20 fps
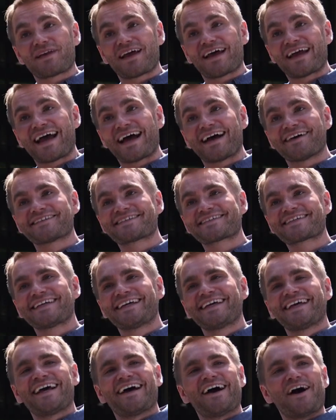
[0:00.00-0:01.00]
Playhouse.
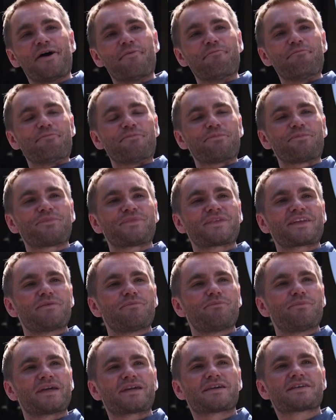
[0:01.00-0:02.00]

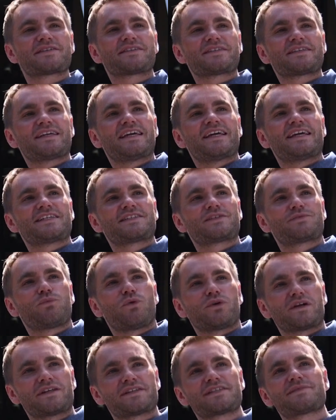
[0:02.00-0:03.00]
Because it's
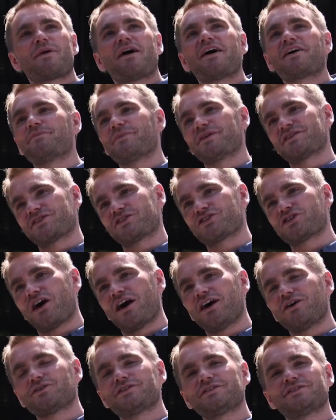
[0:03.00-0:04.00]
what inspired me as a
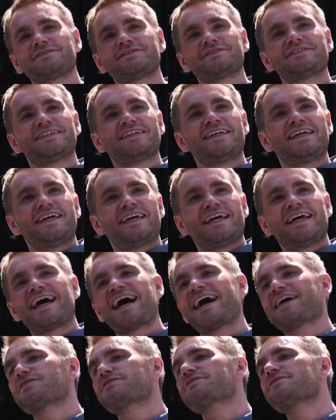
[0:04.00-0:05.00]
child. It
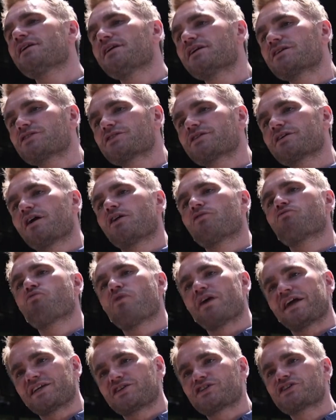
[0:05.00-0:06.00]
has such a
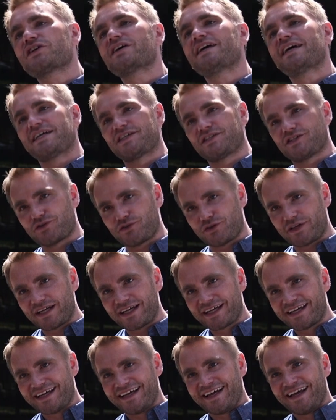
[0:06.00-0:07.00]
rich history
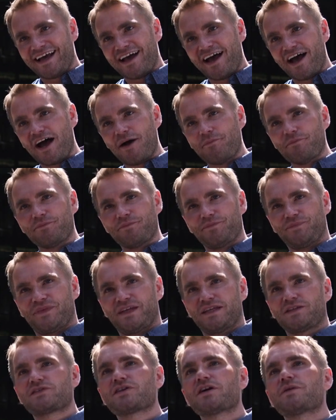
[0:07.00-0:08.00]

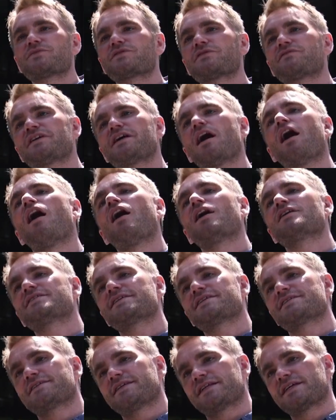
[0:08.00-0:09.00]
in terms of the
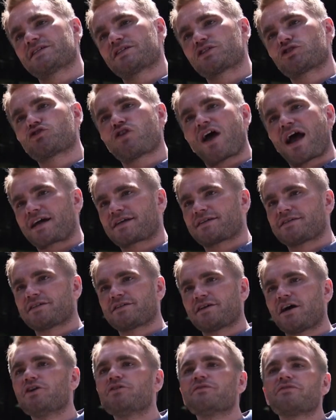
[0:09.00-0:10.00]
artists that it's
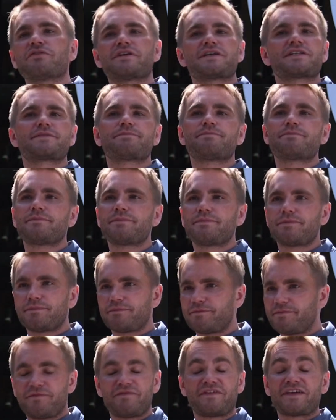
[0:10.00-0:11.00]
attracted over its
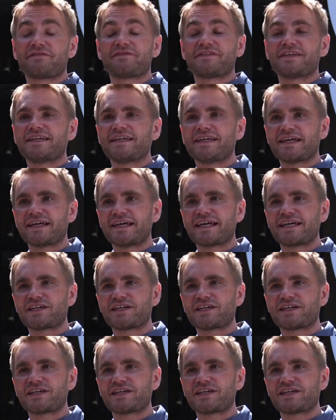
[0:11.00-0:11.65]
50-year